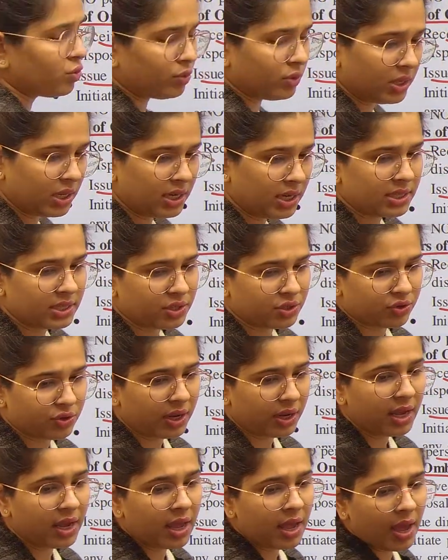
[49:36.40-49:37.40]
to the
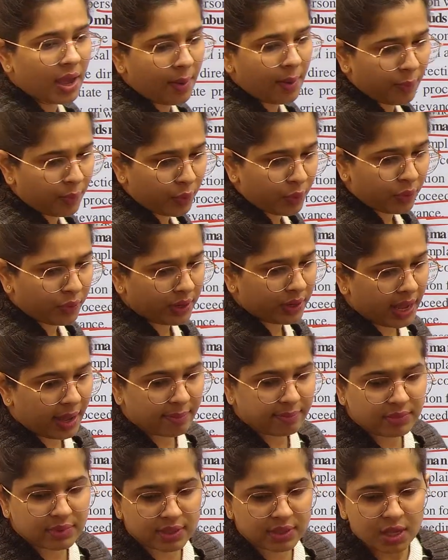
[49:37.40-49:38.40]
district
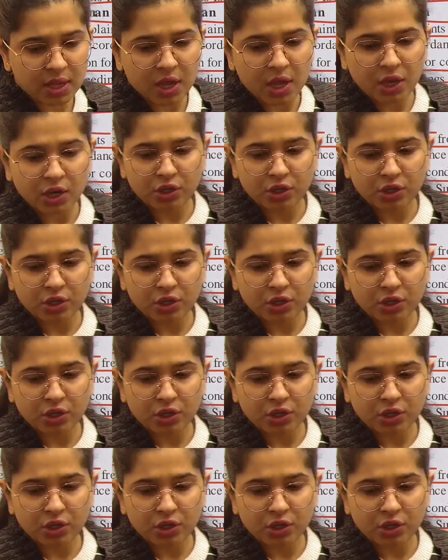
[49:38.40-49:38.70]
programs.